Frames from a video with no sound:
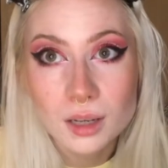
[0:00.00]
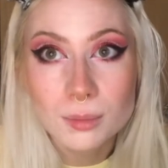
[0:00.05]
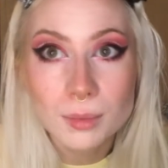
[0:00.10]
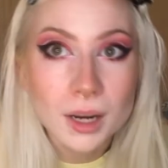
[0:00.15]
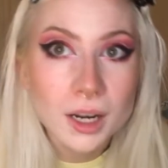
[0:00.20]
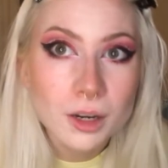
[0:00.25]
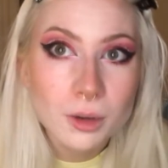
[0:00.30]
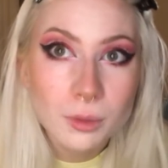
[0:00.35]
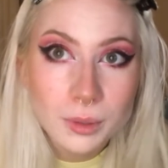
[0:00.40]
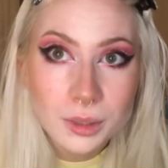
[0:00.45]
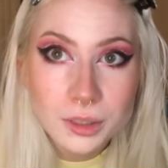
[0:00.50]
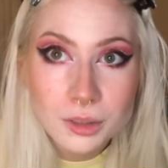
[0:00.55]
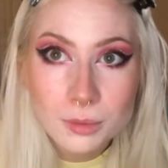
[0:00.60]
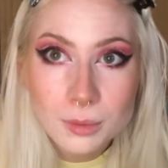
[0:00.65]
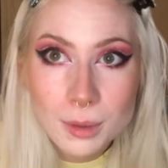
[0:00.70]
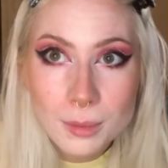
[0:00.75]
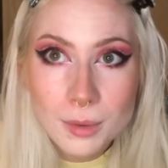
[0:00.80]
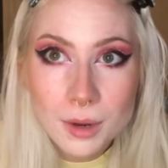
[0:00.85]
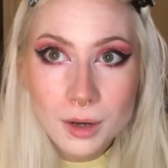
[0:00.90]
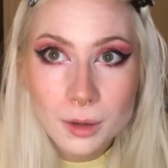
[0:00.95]
I always do
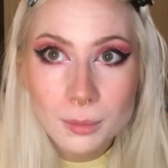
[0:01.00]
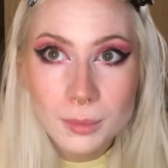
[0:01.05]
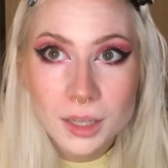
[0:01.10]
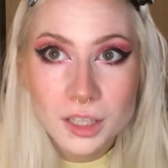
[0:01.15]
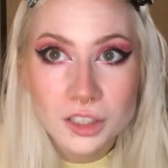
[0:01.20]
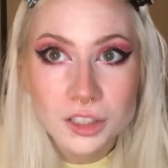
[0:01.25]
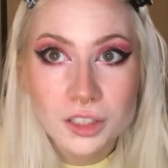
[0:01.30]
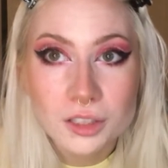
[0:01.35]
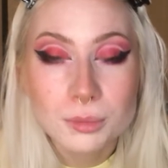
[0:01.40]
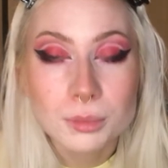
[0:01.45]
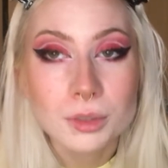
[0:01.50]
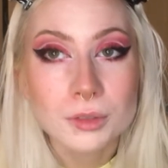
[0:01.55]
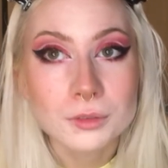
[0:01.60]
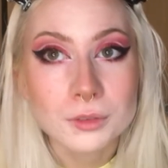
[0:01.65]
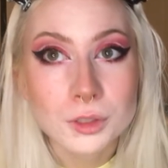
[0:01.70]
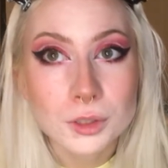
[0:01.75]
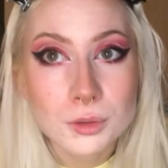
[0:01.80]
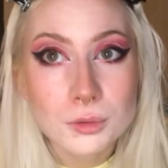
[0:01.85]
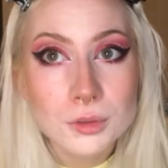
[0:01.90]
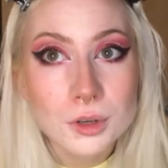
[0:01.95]
my bottom lashes, but
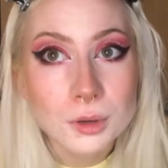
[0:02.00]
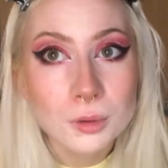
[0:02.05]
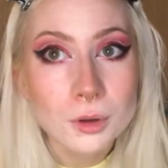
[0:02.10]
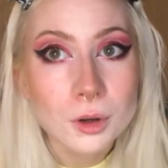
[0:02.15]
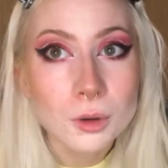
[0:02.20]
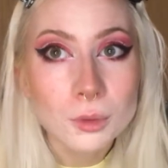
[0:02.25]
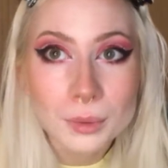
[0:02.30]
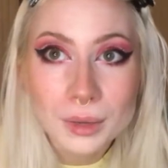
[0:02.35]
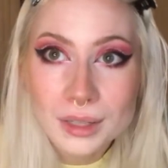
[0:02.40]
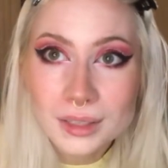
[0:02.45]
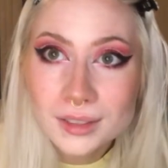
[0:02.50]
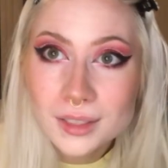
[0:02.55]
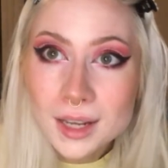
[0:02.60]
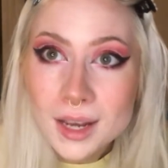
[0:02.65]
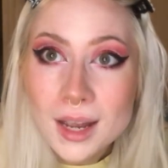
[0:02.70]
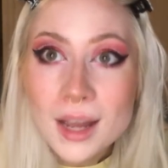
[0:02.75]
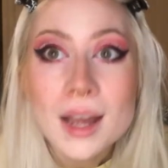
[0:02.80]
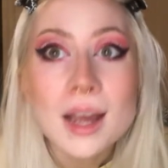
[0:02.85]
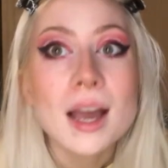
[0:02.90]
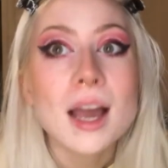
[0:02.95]
if you don't always,
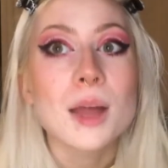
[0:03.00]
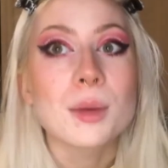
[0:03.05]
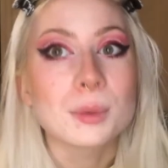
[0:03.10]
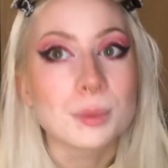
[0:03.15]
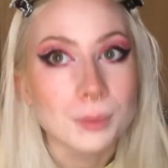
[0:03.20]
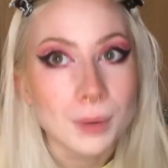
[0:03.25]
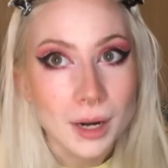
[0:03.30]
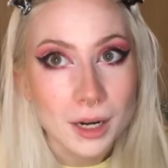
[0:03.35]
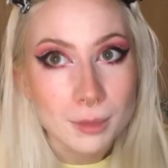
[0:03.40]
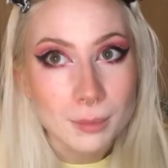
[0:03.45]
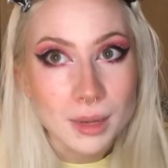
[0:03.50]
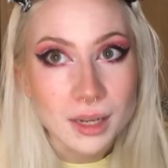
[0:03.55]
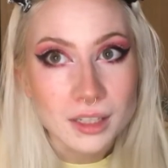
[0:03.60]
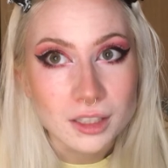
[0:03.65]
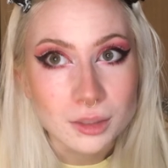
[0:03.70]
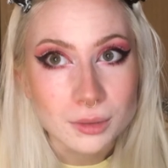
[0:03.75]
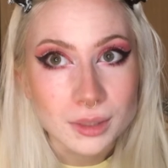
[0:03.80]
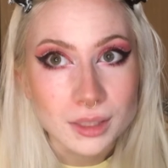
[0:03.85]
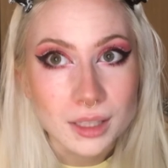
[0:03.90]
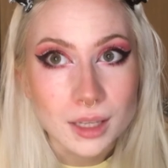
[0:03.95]
I would
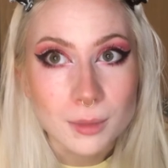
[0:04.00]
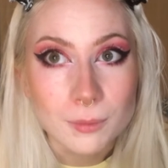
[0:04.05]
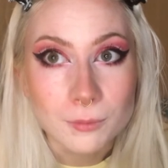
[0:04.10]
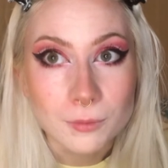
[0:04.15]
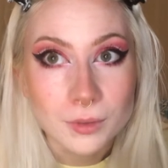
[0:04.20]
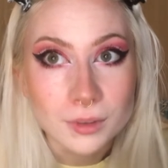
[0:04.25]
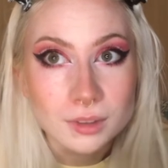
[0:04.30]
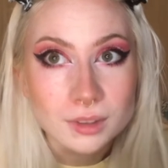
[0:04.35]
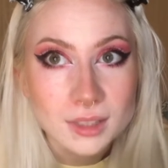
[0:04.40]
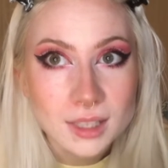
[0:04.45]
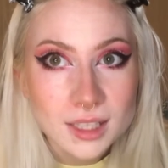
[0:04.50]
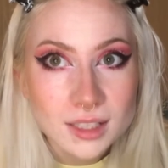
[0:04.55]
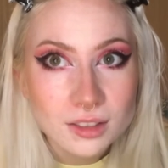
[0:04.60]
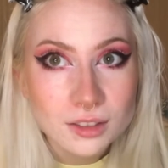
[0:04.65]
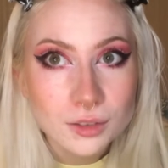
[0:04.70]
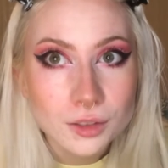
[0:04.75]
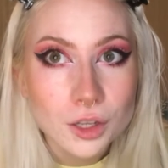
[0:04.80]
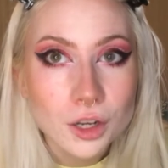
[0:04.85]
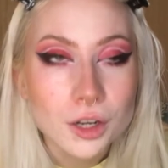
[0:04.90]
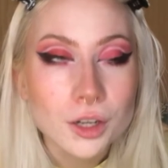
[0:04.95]
recommend doing them for
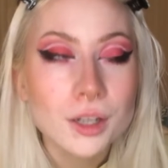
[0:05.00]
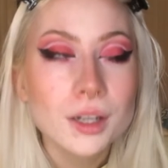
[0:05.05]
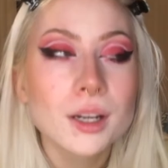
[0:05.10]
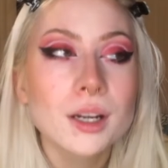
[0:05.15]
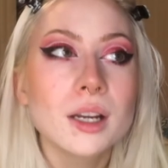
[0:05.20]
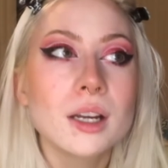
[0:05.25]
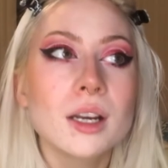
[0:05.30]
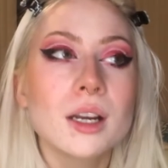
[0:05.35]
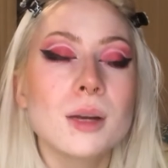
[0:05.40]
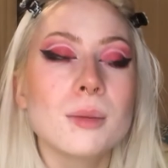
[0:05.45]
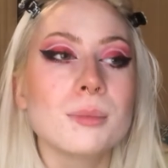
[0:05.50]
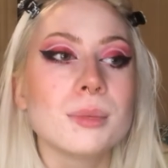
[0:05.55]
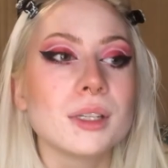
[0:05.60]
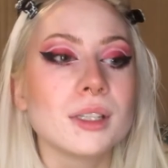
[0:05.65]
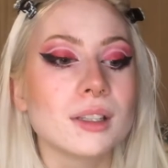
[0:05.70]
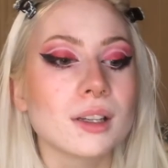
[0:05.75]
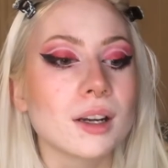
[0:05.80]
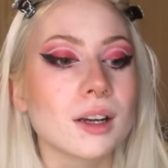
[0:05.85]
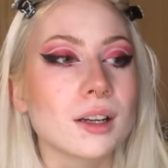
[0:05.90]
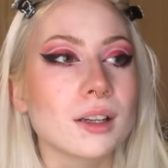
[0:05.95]
this look
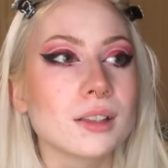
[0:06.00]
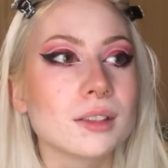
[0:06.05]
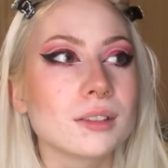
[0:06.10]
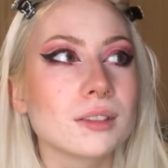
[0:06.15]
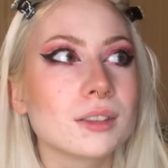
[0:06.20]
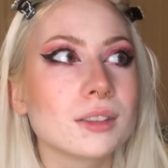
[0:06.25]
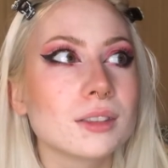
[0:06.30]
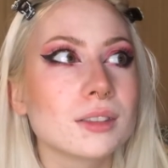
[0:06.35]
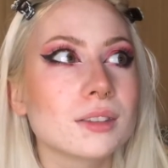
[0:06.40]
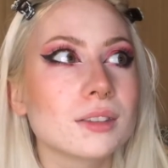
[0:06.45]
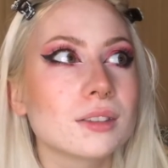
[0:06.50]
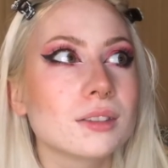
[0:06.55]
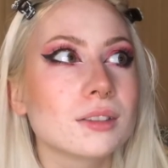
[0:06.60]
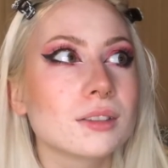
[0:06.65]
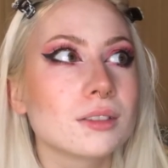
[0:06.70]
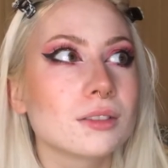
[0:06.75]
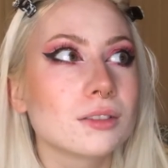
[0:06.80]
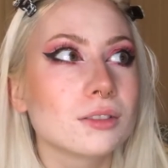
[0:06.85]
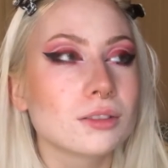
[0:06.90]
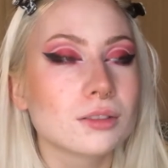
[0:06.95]
because
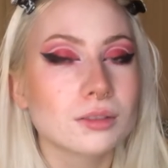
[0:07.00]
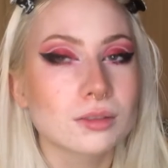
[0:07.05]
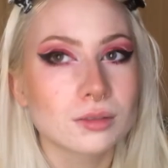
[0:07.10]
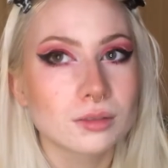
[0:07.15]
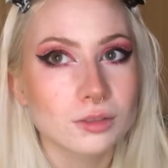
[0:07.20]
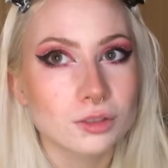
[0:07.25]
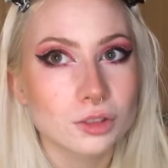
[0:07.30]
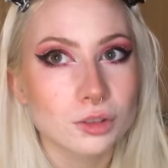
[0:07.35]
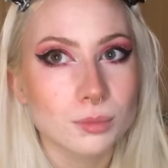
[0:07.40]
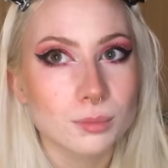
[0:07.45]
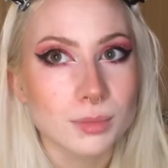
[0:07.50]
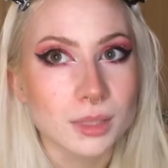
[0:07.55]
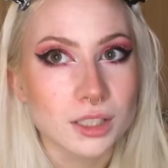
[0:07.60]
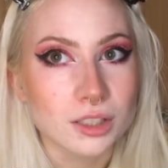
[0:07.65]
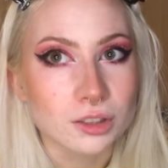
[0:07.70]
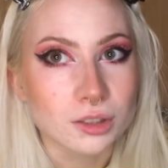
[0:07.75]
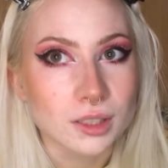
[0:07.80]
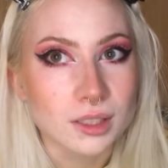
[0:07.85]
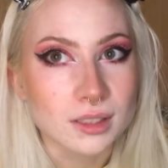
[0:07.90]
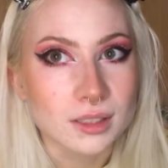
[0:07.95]

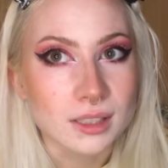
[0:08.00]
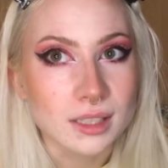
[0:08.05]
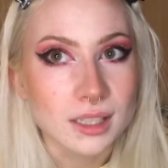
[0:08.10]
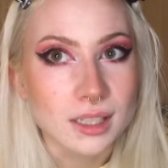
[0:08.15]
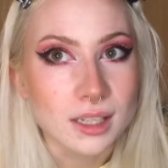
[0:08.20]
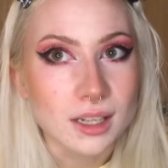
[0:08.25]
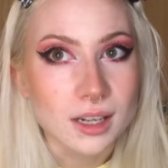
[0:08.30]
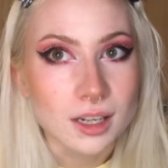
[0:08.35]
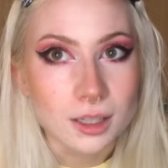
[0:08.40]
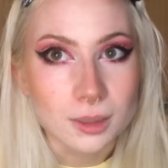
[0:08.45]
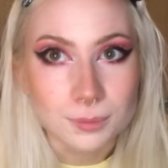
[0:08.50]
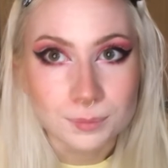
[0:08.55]
Miss Trixie